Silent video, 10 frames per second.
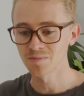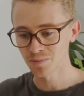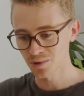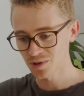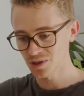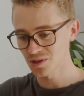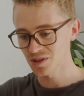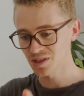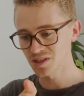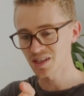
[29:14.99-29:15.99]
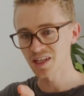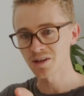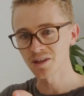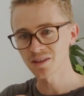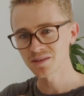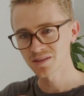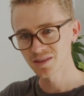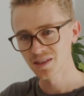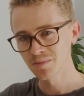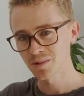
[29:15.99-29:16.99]
produces error,
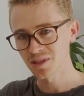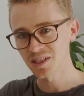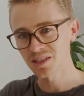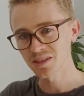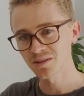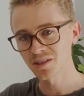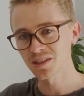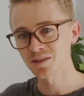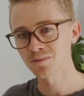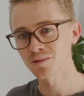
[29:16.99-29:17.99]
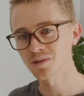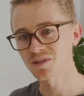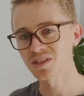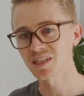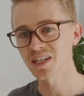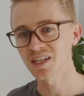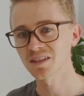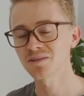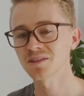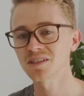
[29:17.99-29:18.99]
particularly towards the
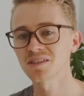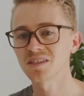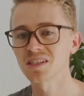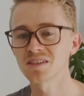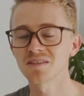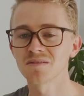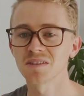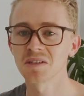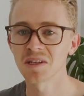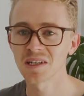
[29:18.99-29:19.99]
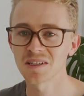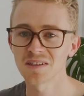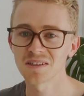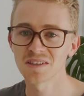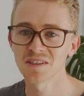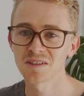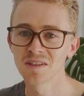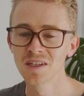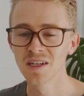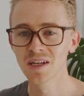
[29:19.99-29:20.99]
outer extents of the data. So
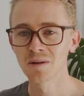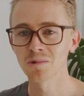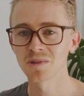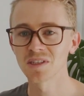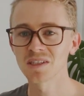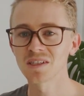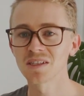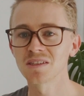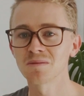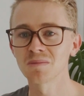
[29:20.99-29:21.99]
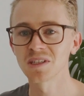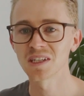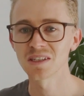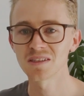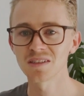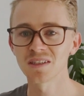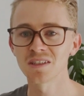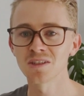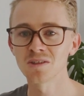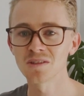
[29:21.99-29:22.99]
what this system does,
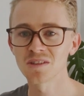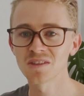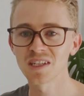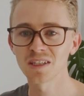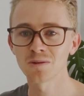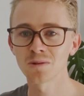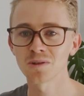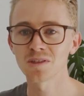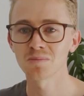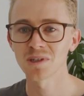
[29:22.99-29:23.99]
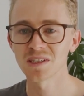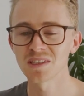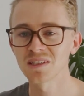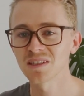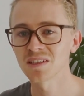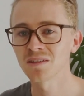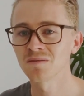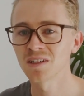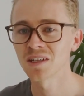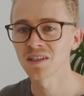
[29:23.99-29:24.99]
it uses that cross bracing that
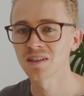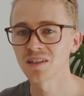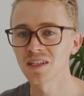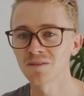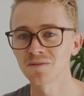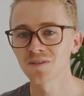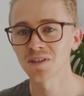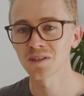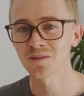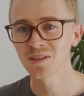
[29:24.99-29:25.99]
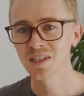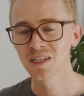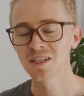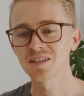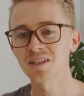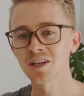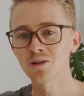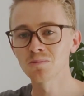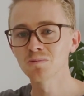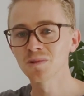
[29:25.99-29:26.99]
you've done in the field to
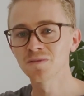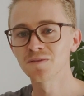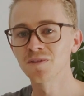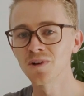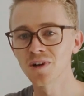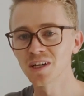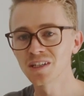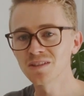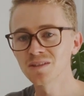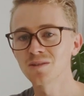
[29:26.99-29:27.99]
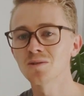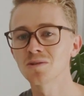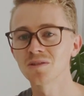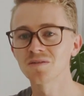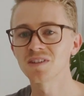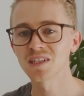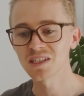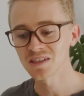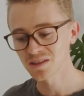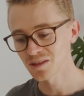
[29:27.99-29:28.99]
help refine all of
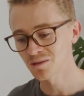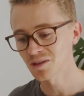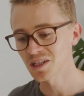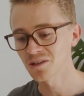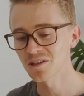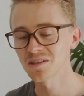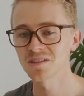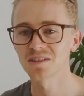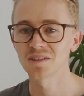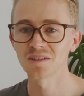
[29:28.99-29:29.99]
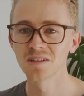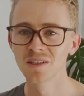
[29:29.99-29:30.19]
these little areas. So